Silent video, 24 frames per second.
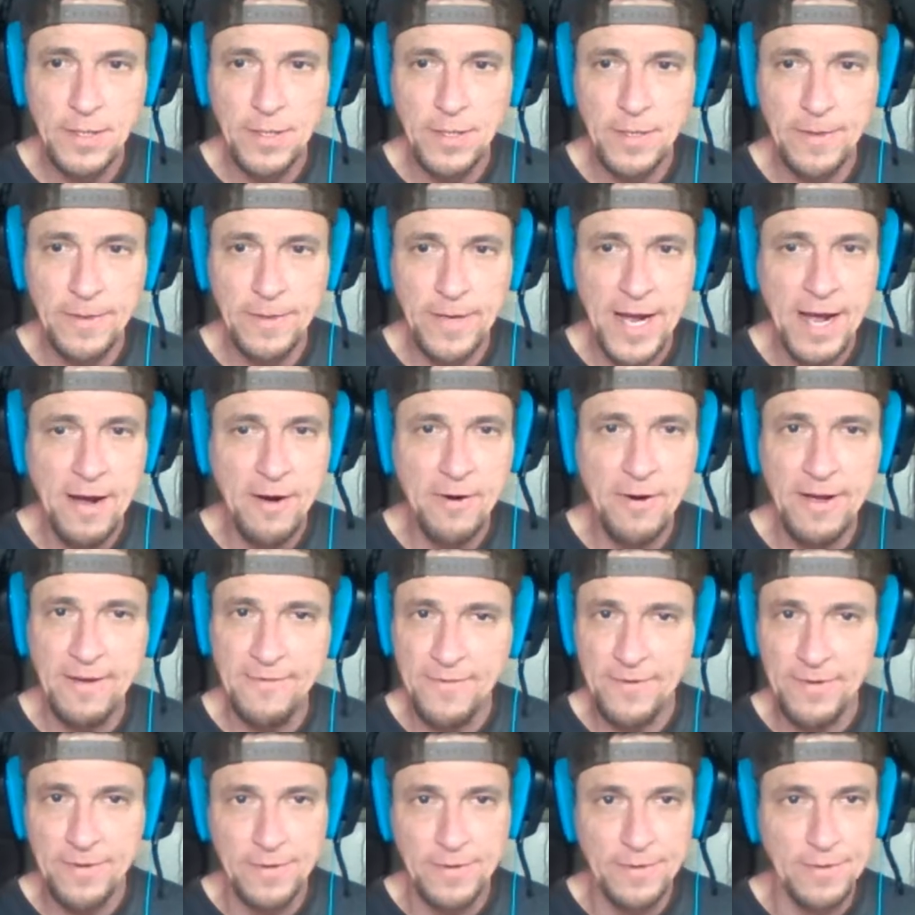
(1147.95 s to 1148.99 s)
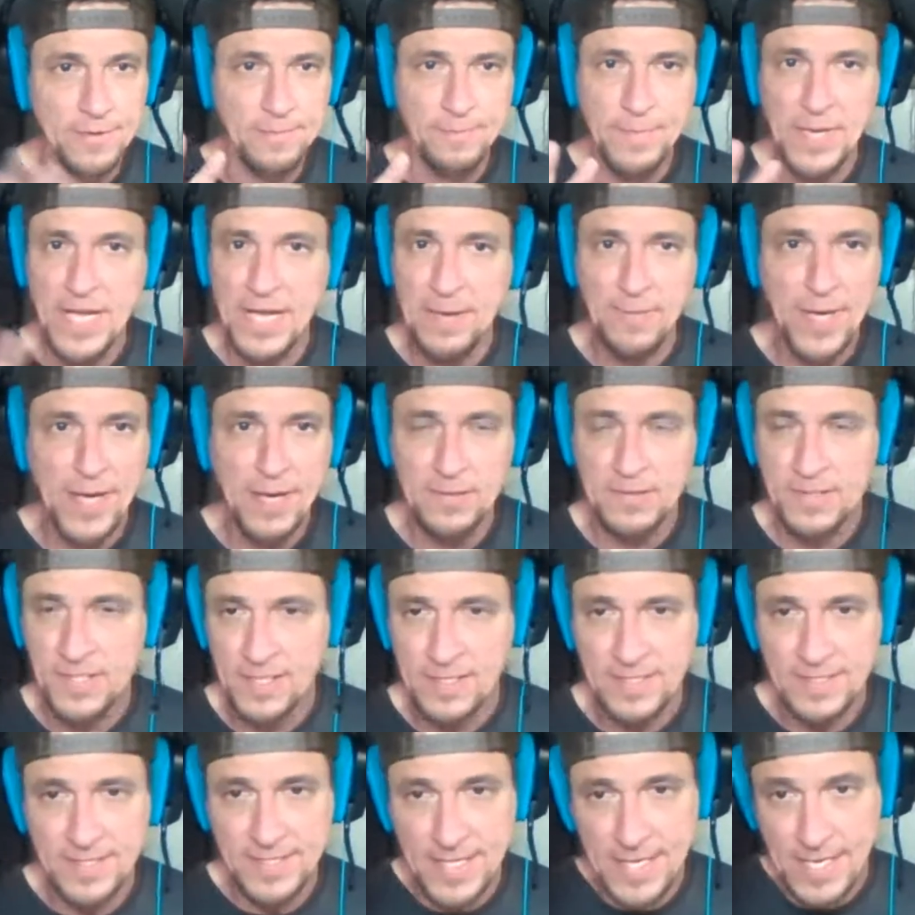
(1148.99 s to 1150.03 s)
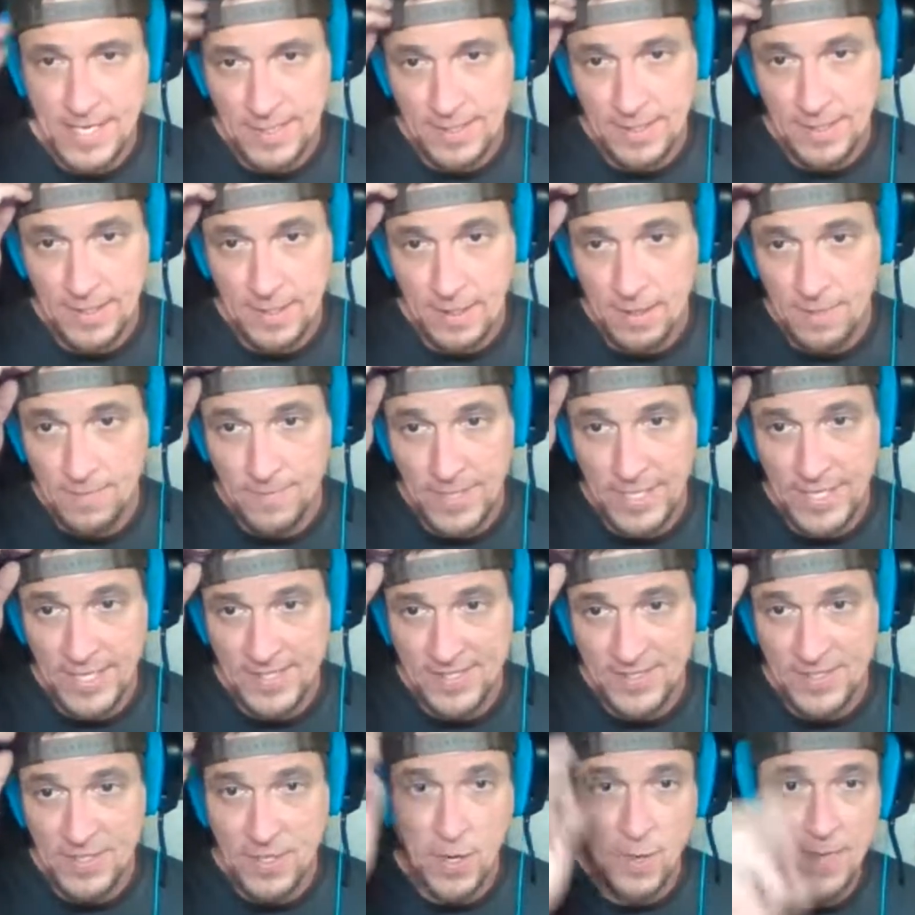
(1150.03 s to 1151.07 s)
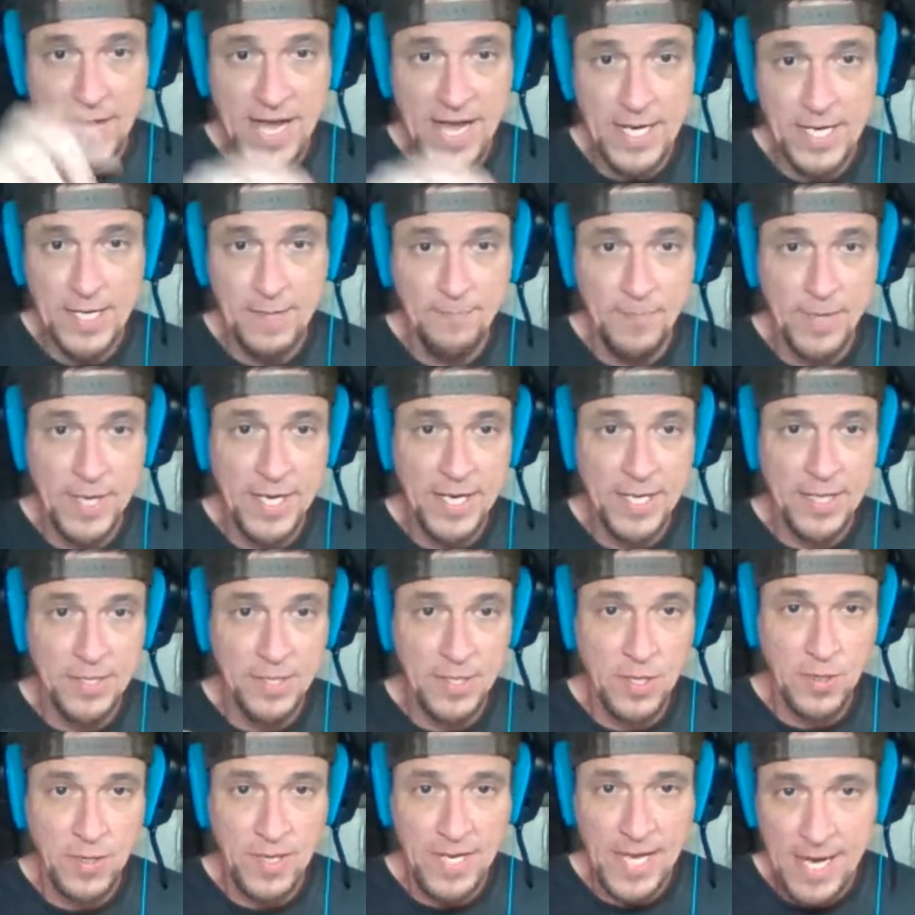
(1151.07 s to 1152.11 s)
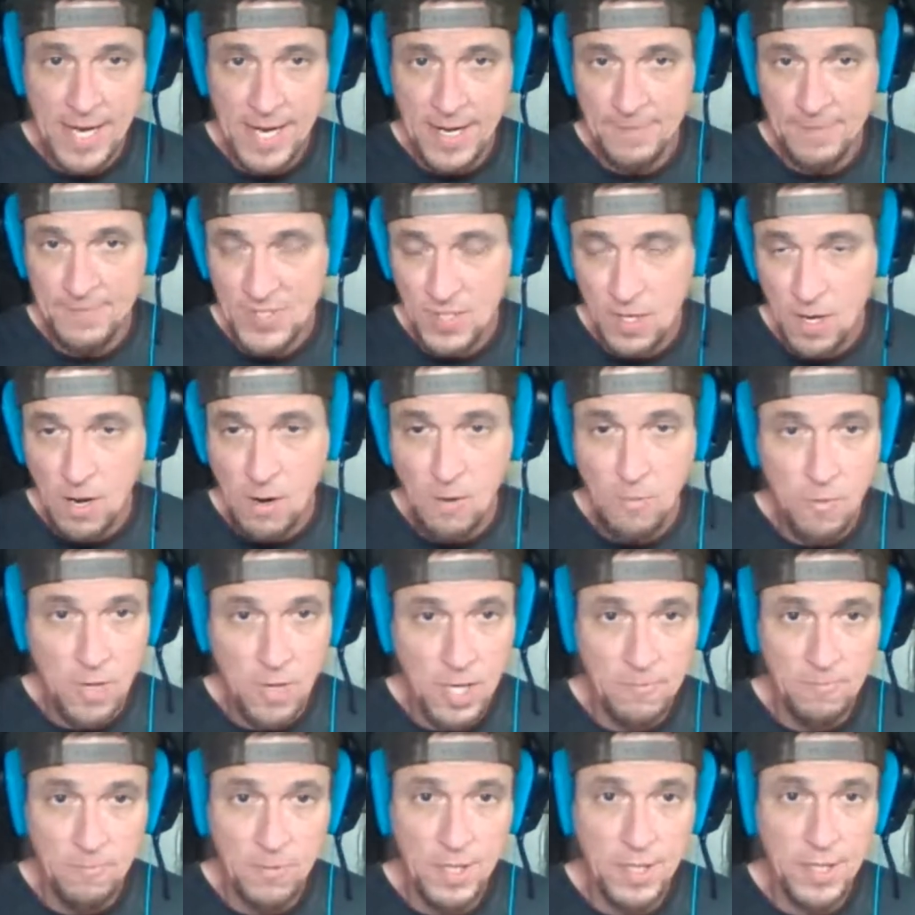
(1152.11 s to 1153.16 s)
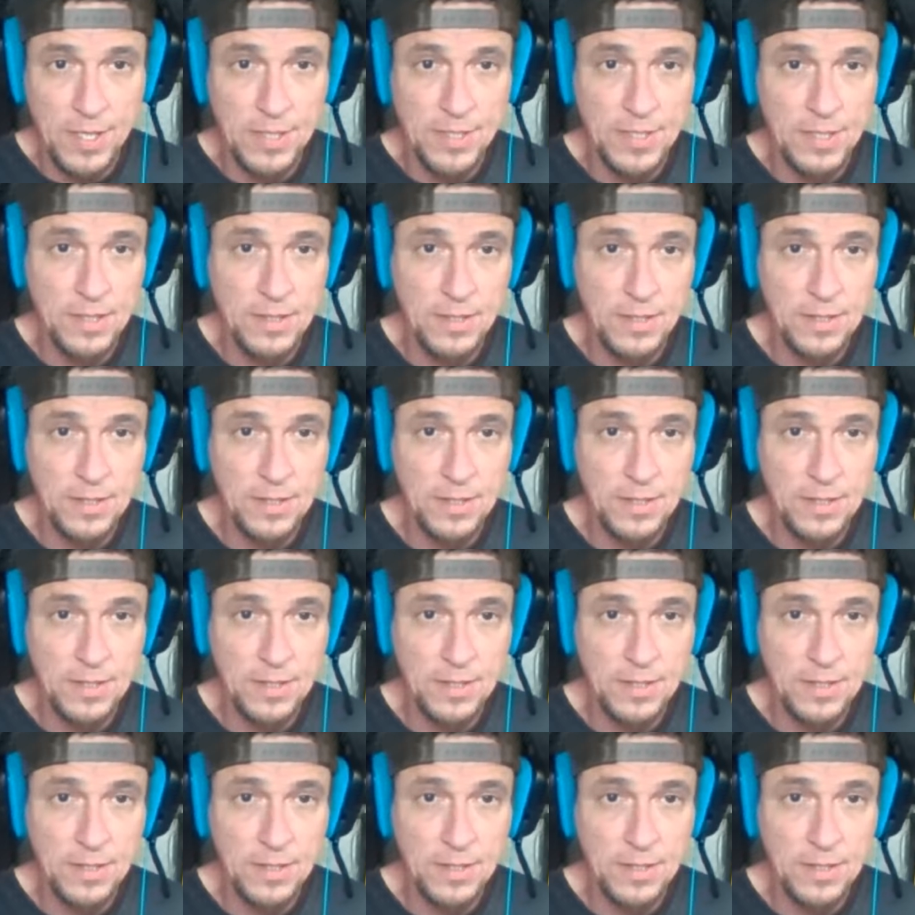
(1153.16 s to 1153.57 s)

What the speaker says: or however PayPal does that. It's nomadic bike, no caps, all one word.